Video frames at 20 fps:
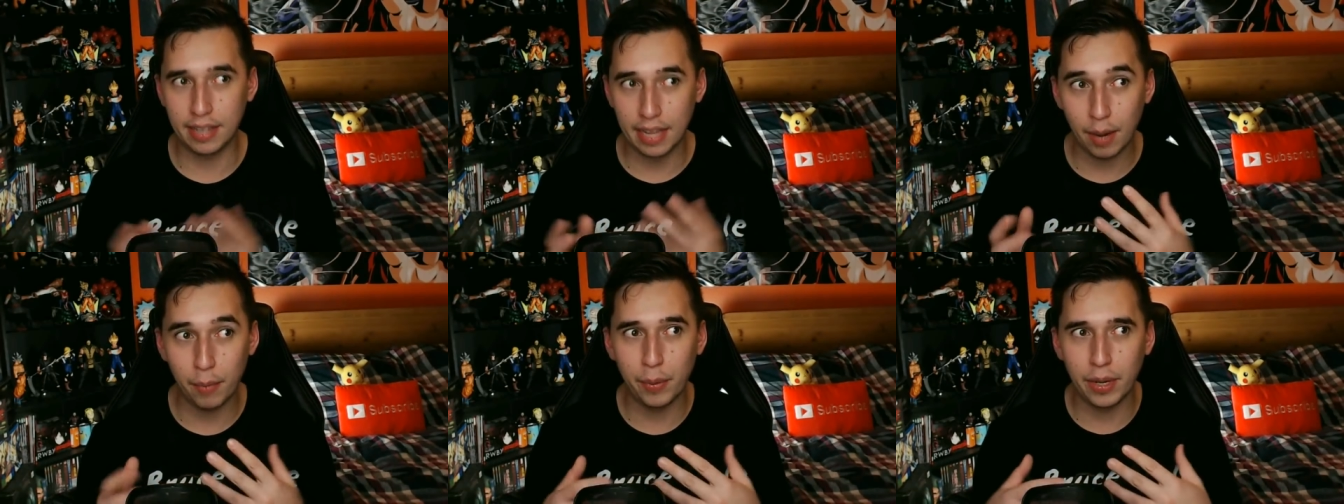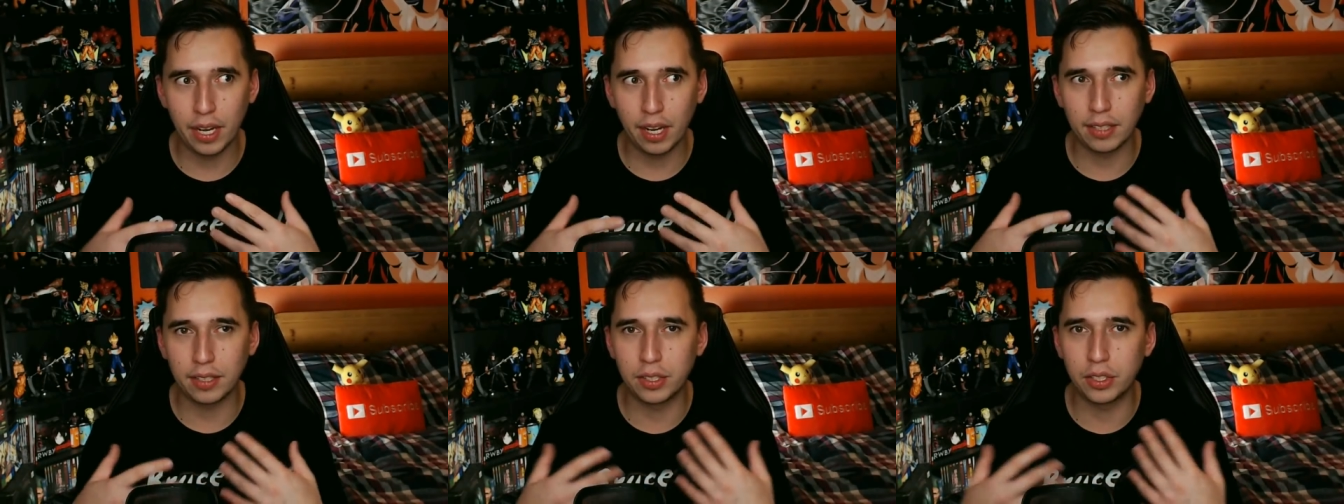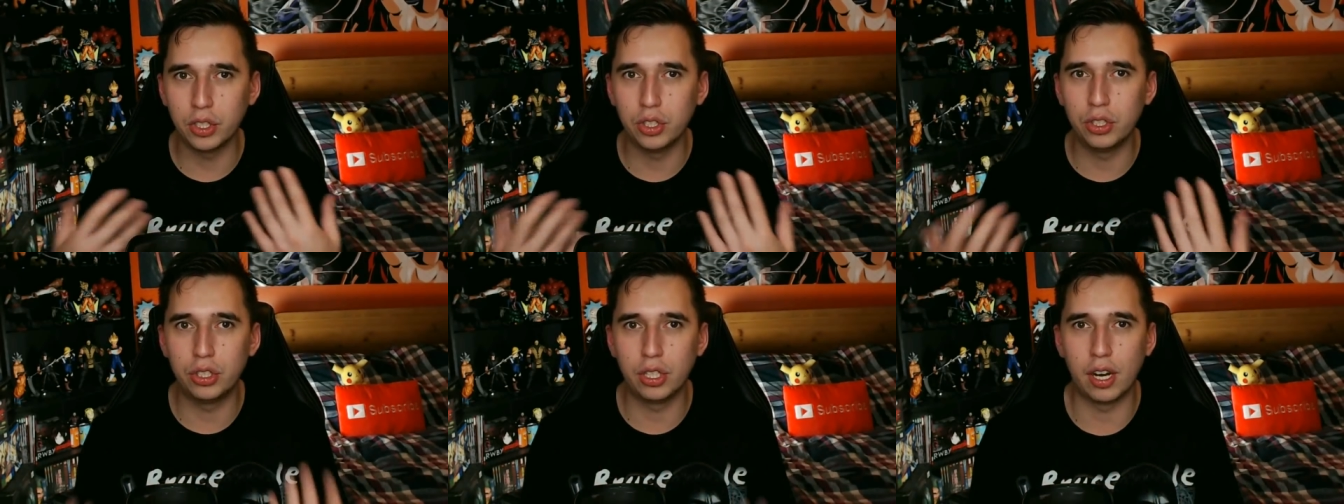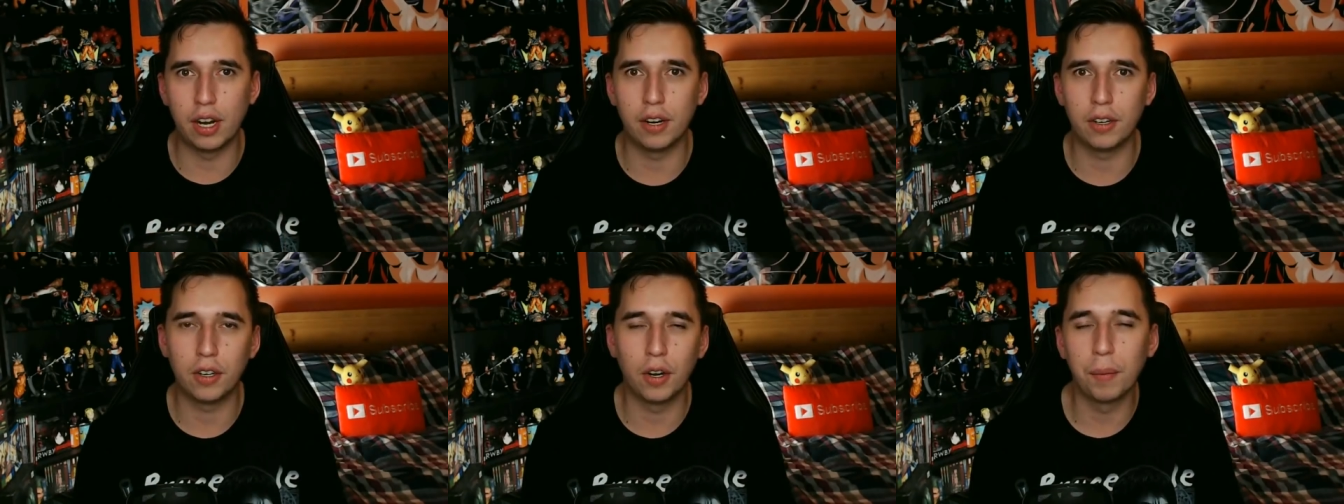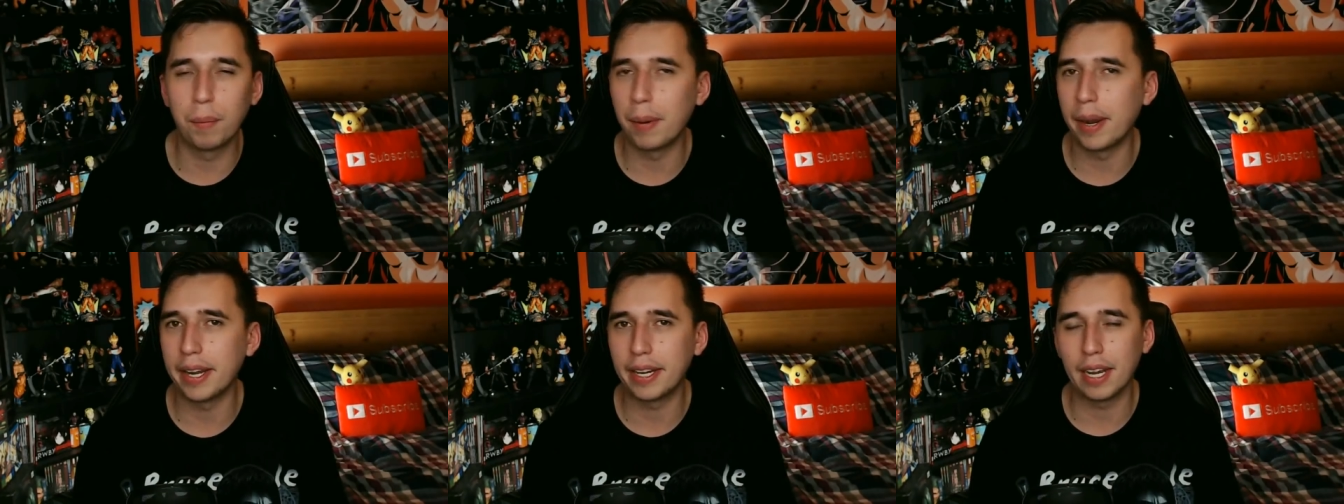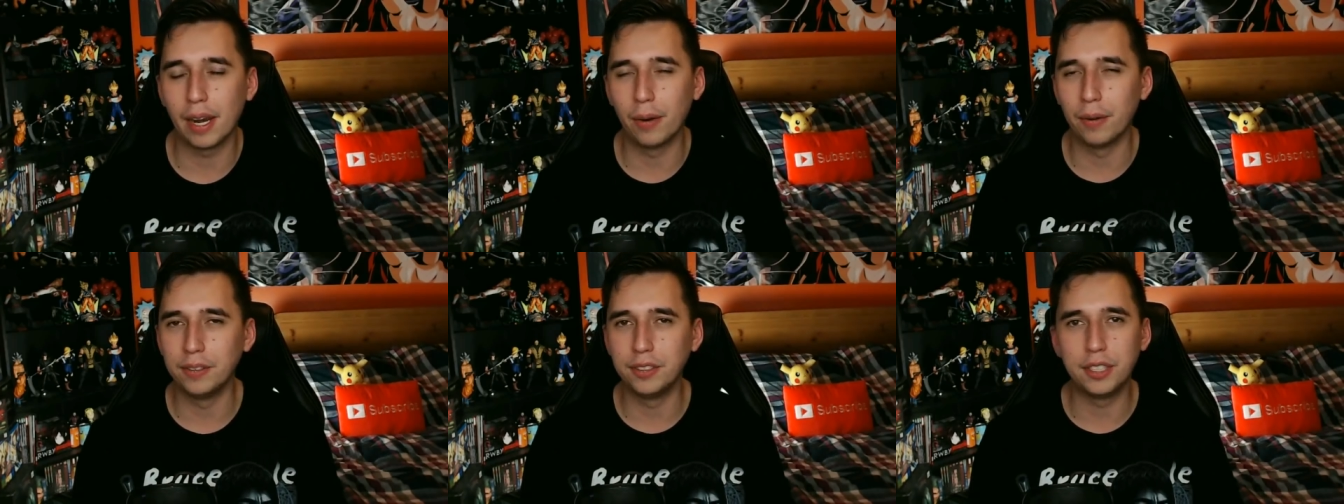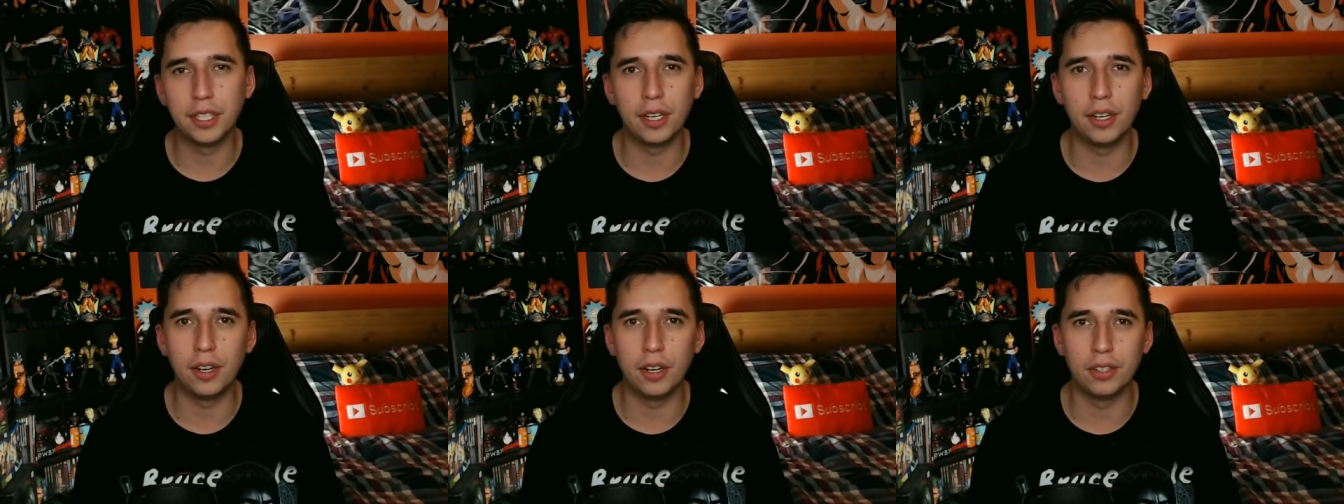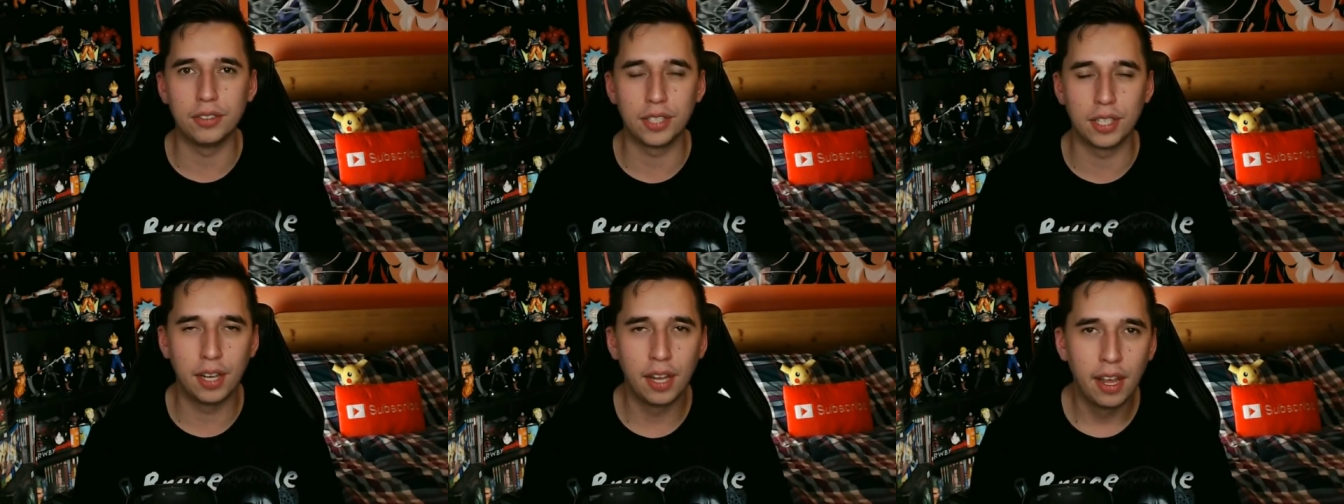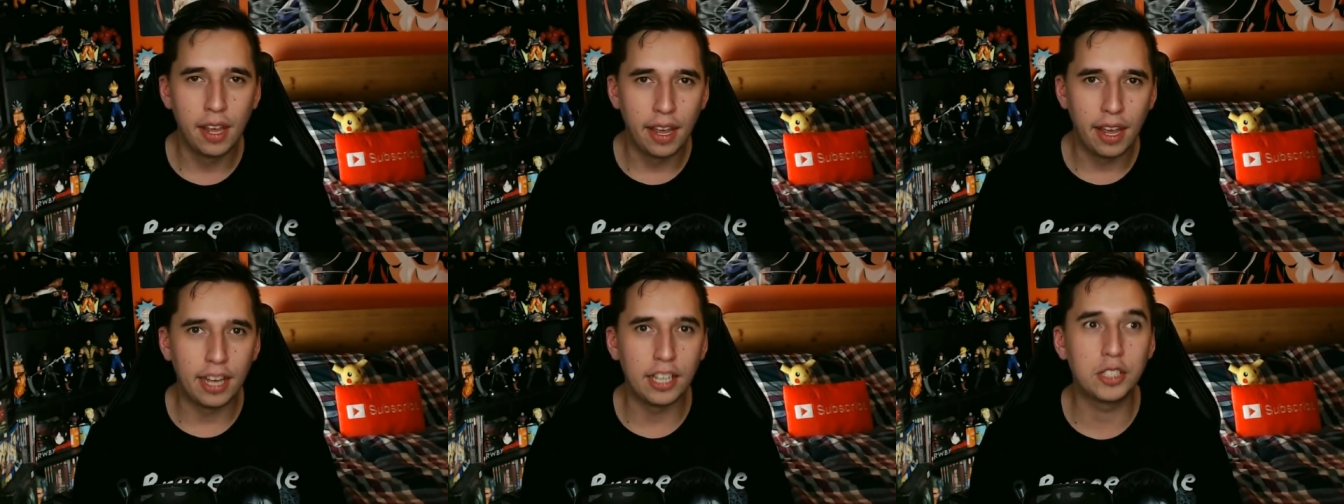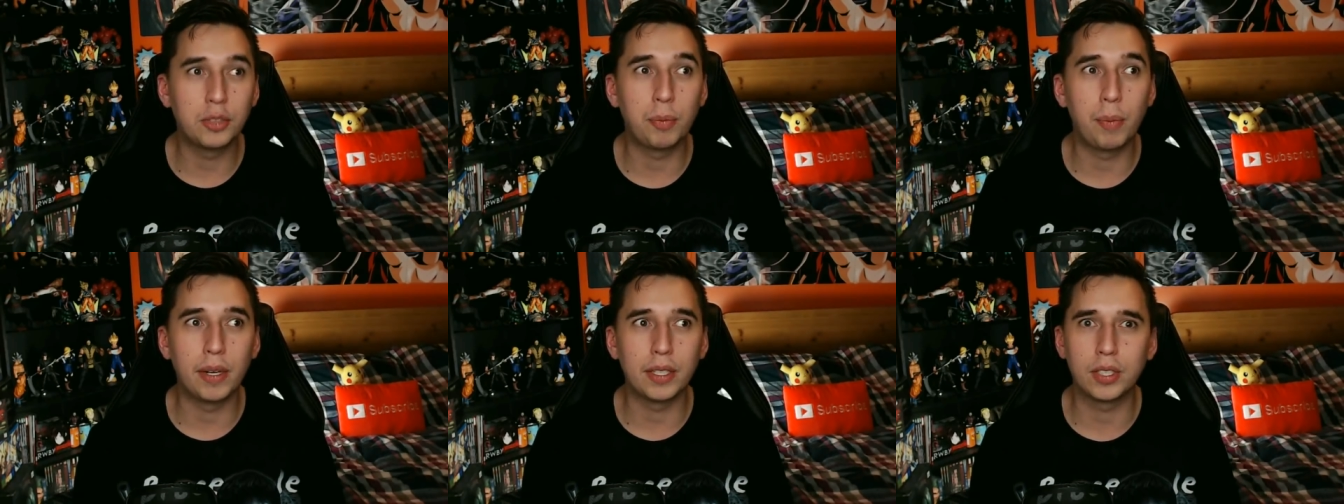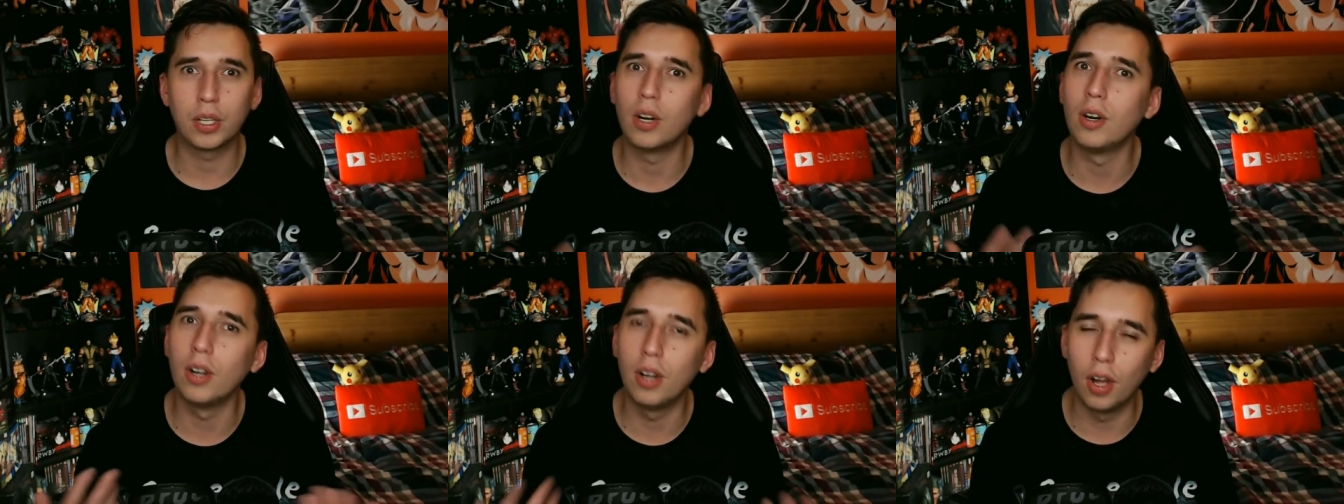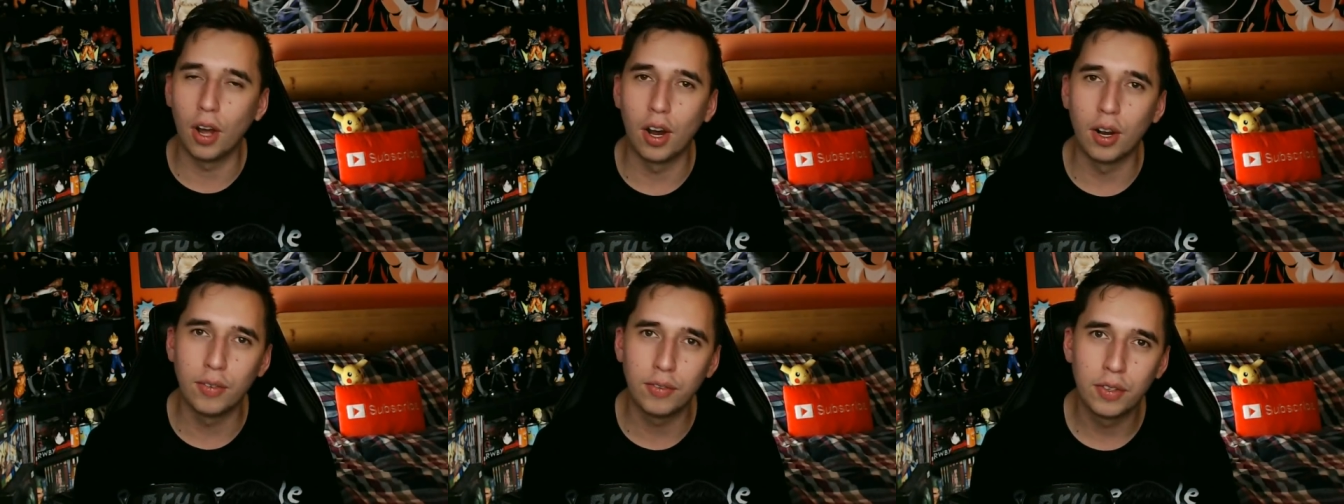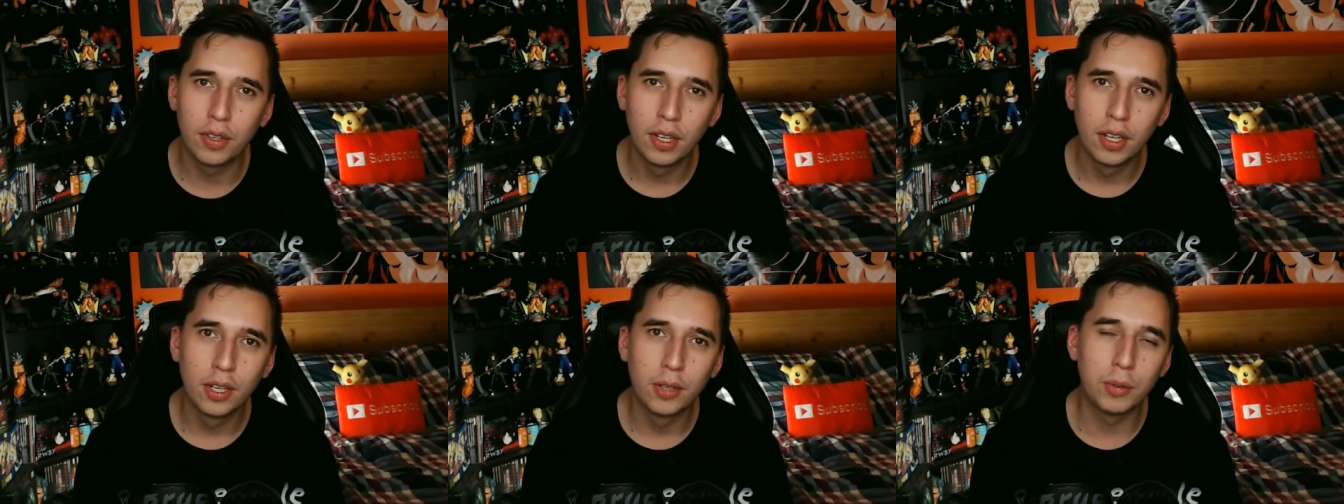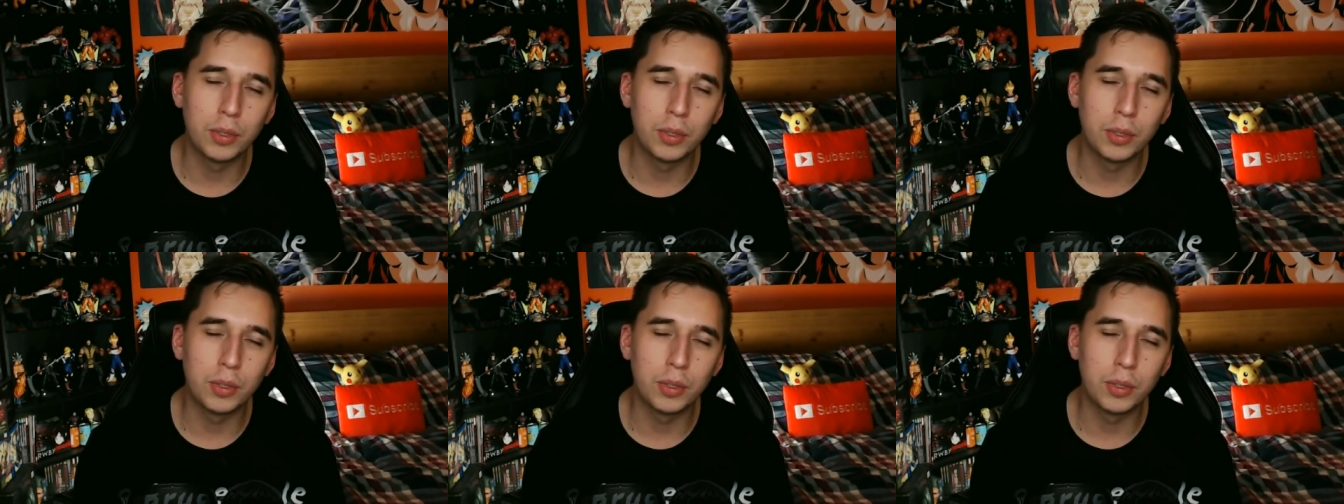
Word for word: And then we got to see Jericho break out in tears and express her love,